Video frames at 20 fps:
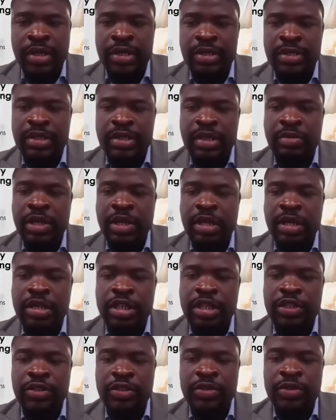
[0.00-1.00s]
Similar
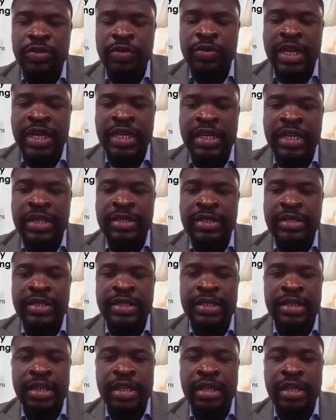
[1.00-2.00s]
to any
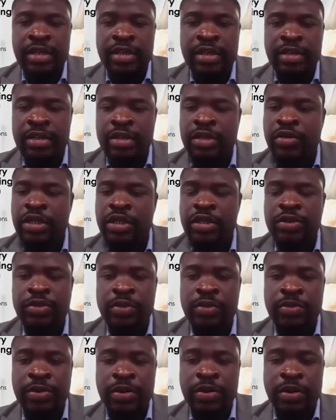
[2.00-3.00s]
entity that is looking
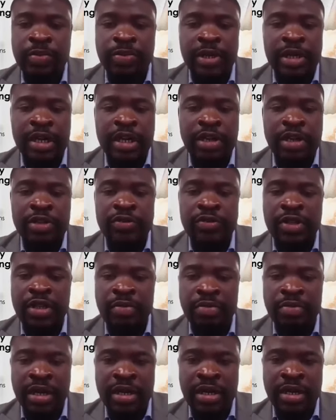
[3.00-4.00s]
to open up an account with
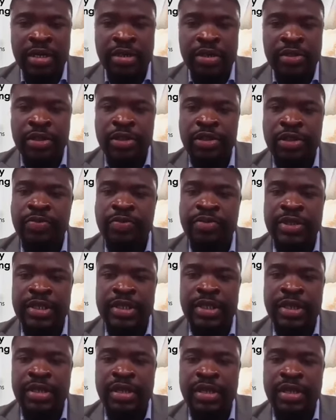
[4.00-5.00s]
a bank, you need to
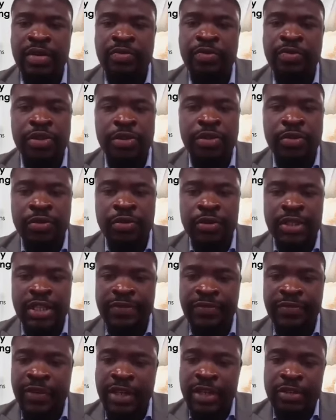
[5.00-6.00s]
present them with your
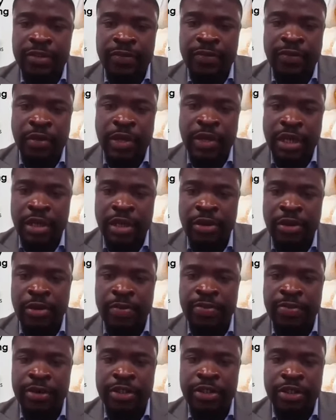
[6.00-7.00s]
certificate of
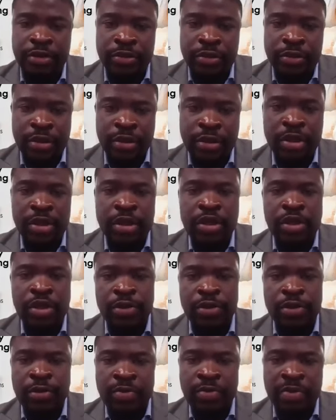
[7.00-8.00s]
incorporation,
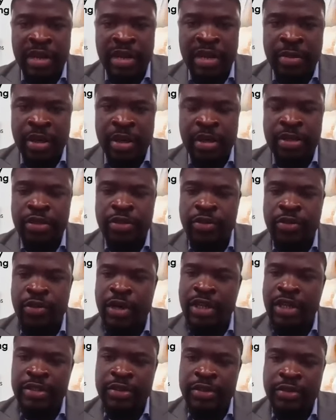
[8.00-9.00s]
your MEMAT, your
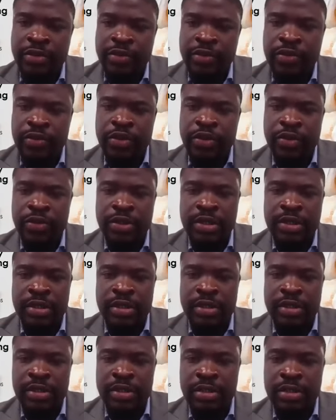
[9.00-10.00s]
articles, your
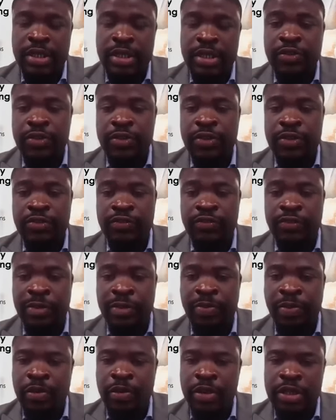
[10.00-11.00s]
status
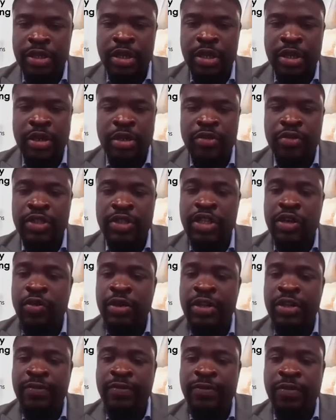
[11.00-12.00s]
report. Those are
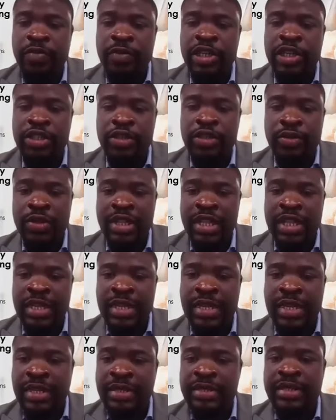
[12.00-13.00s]
all information
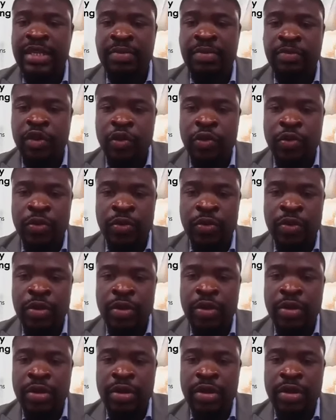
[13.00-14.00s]
that lets them know
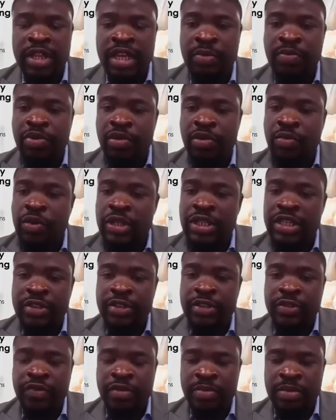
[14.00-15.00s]
the
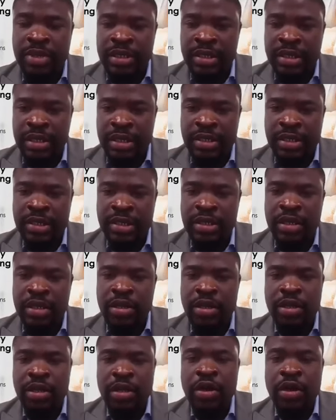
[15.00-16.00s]
promoters of the business.
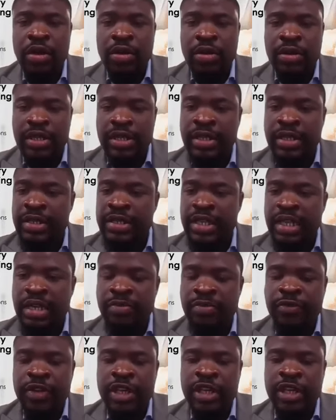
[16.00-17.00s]
In the
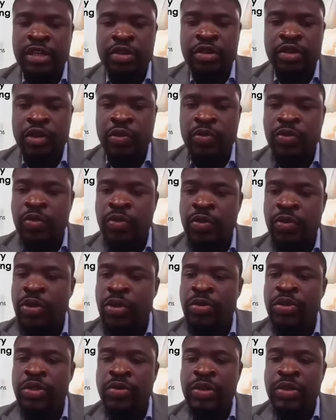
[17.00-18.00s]
same vein, you would
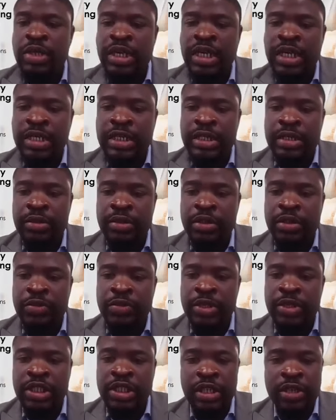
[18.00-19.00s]
also need to
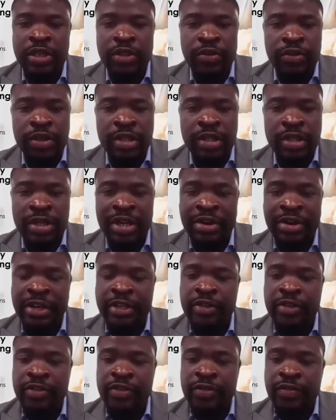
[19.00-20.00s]
do a check on the
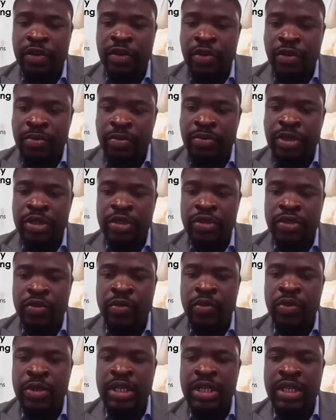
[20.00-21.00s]
directors of the company. So
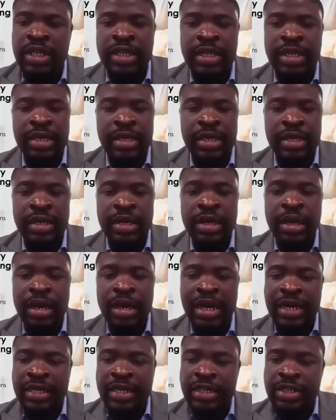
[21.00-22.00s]
we need the
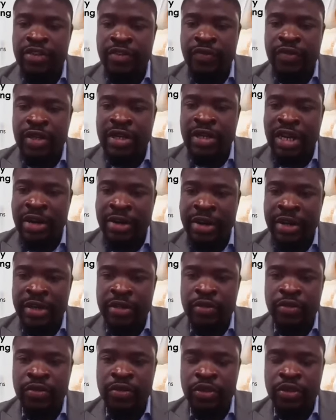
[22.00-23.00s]
IDs of the
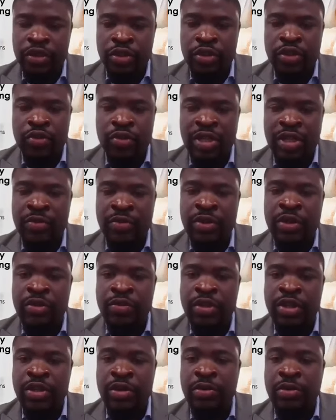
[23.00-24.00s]
director just so that we
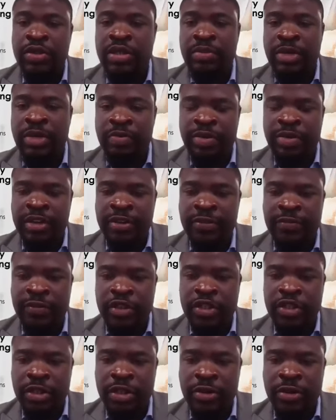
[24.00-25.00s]
know the ultimate
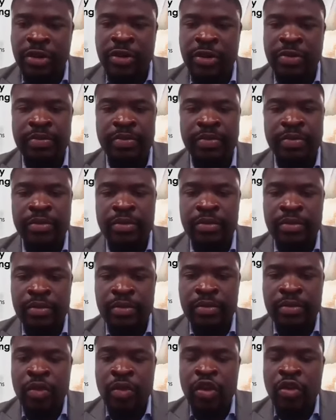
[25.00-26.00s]
beneficiary.
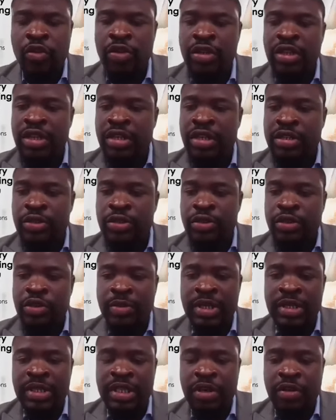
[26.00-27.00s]
Other
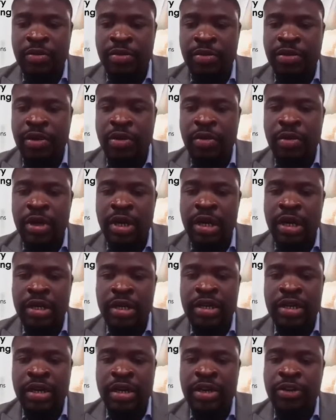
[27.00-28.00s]
documents that will be
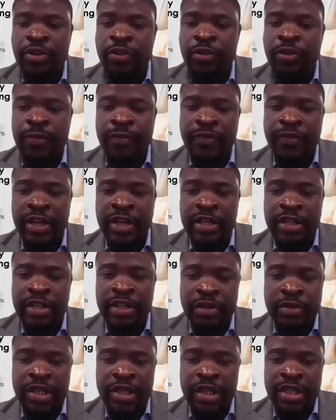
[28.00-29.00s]
required are your
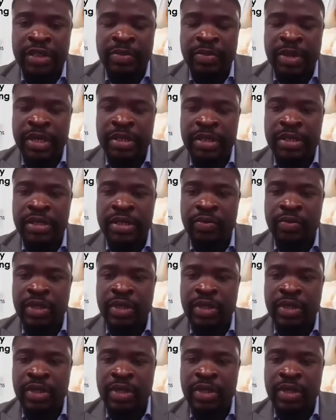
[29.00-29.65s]
financial statements.